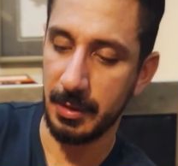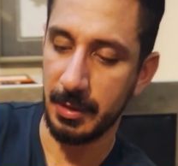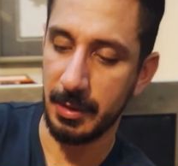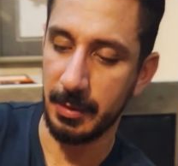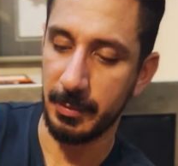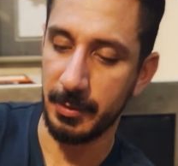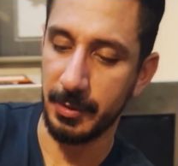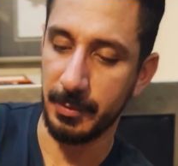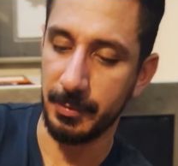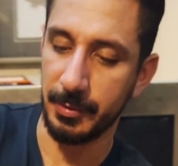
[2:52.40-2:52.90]
I'm
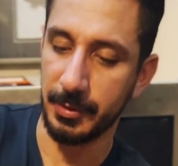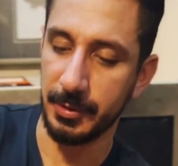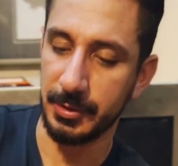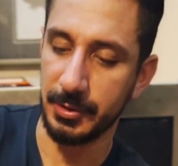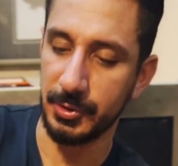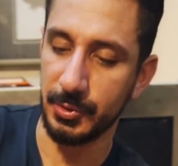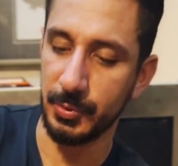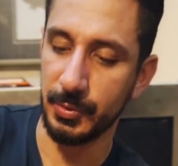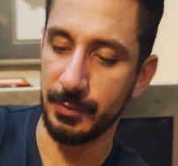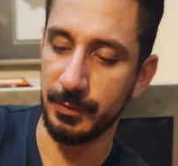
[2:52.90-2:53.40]
gonna put
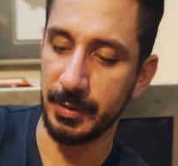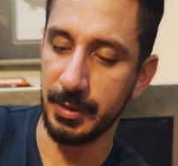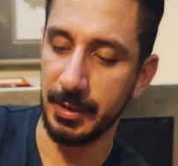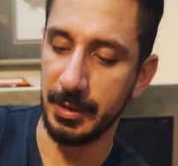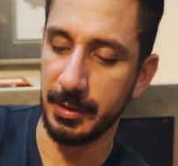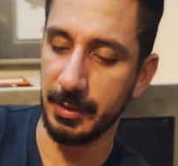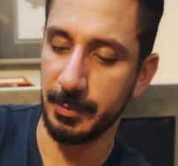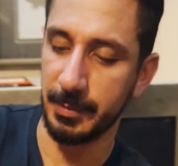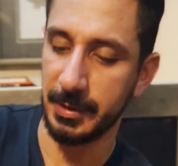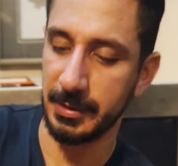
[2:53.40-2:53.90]
2 of the
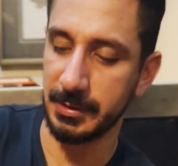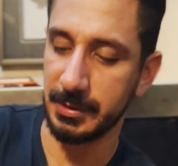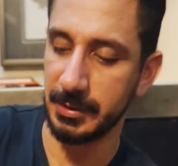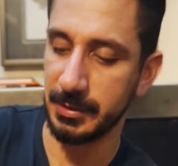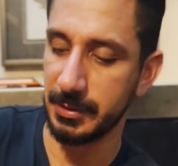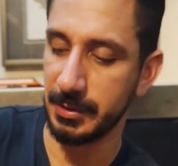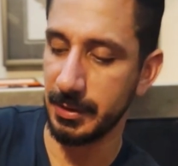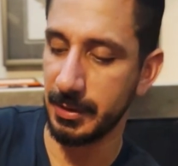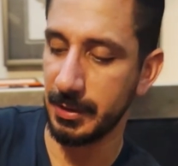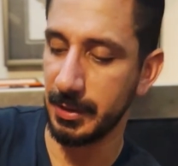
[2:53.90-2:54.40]
Gila
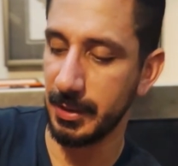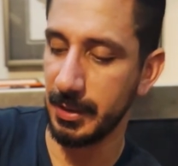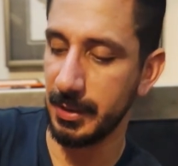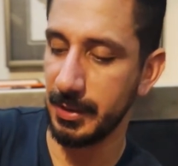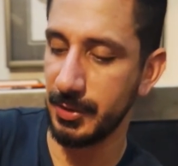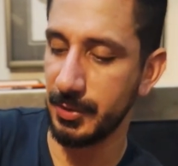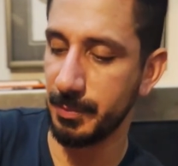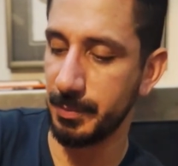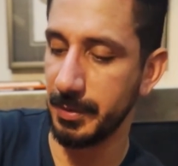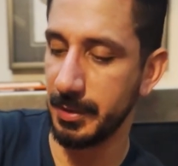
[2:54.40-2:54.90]
Monsters in
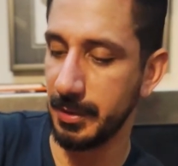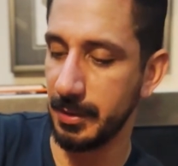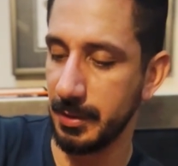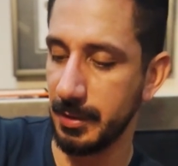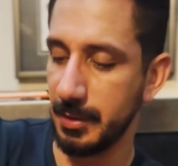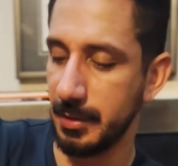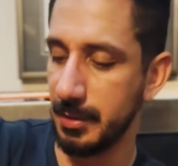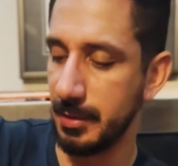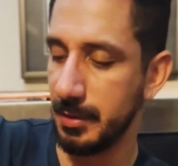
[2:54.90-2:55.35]
each bin.